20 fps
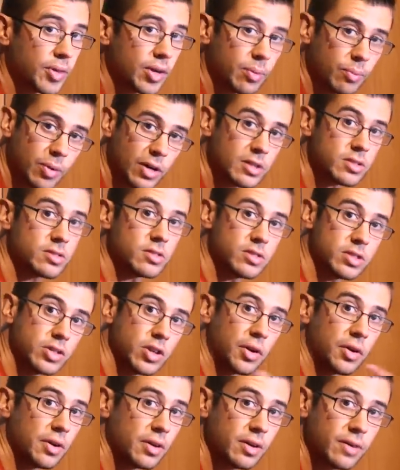The compressor
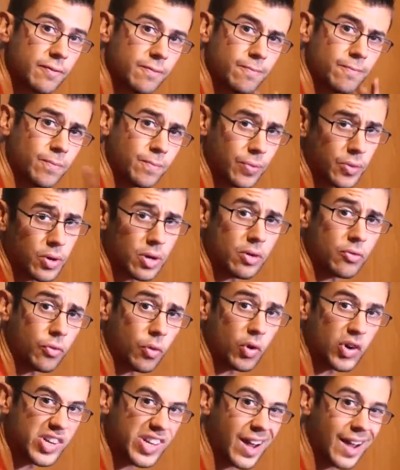started 3 or
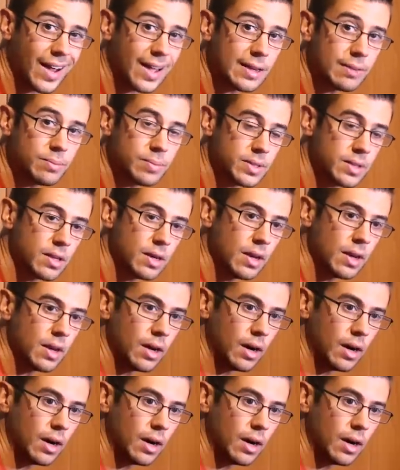4 times.